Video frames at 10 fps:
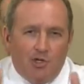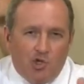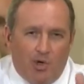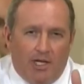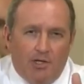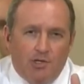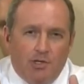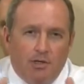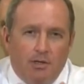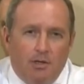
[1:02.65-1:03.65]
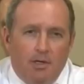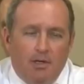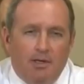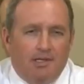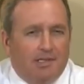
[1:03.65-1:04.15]
trench.
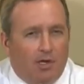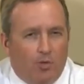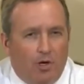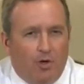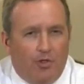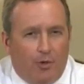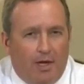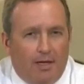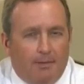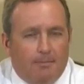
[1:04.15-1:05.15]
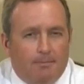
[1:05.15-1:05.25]
This is a real threat.